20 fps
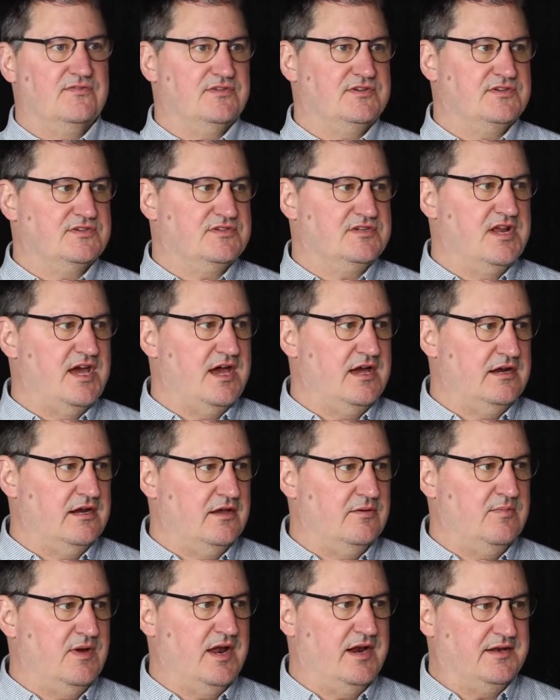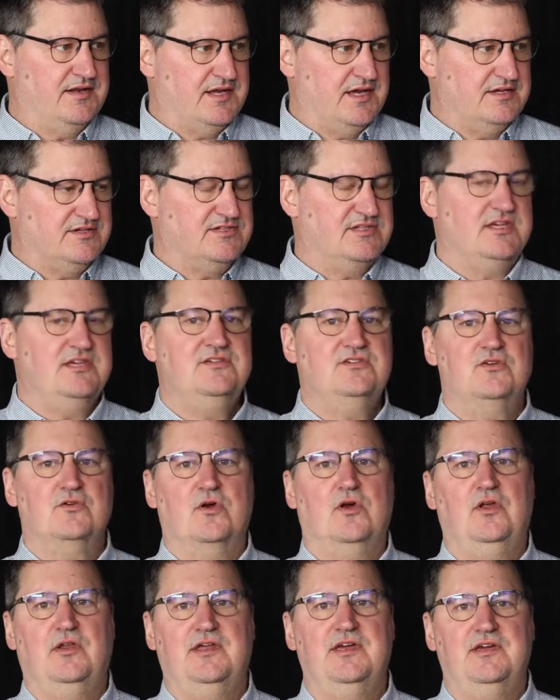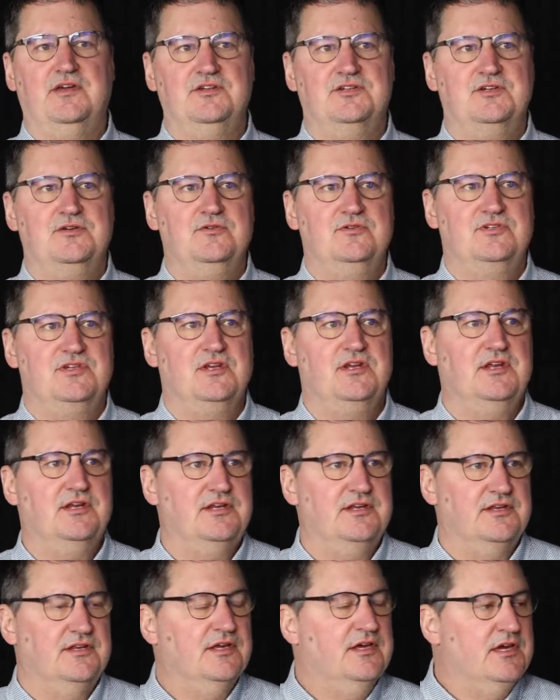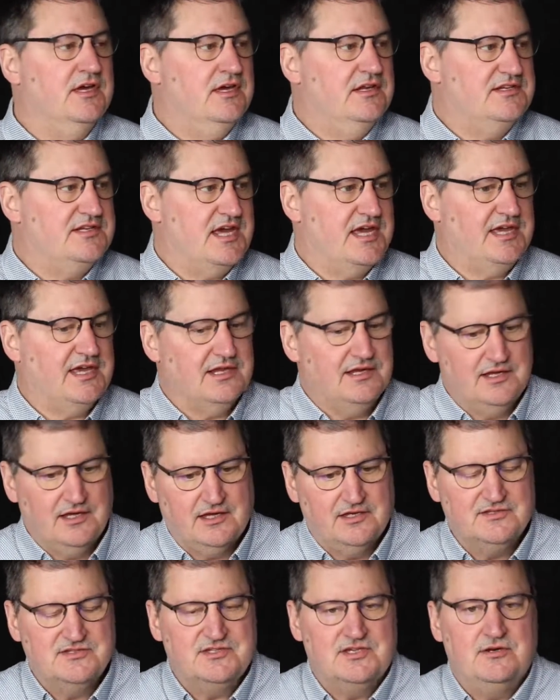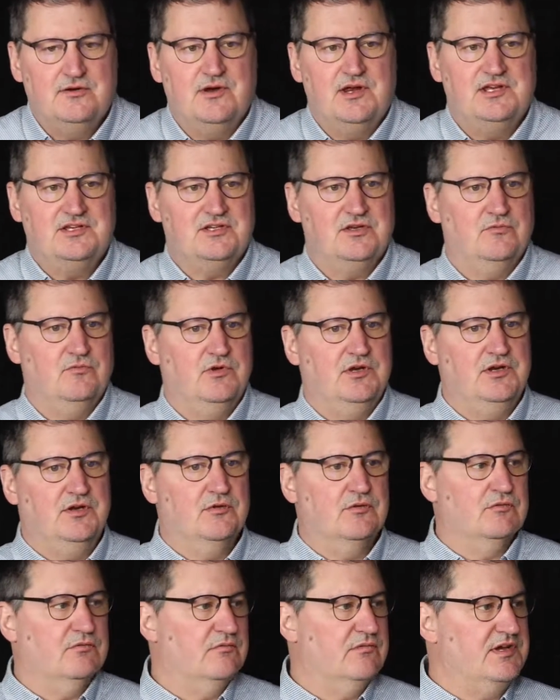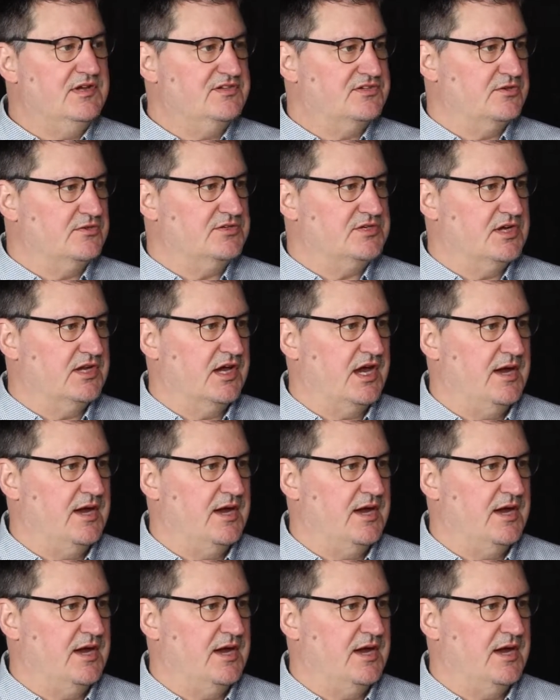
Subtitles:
versus non-commoditized, these are all the issues you need to take into consideration when you're researching